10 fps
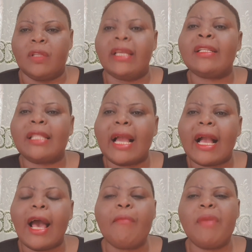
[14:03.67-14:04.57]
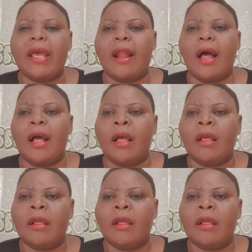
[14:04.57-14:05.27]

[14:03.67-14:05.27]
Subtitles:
in the camera.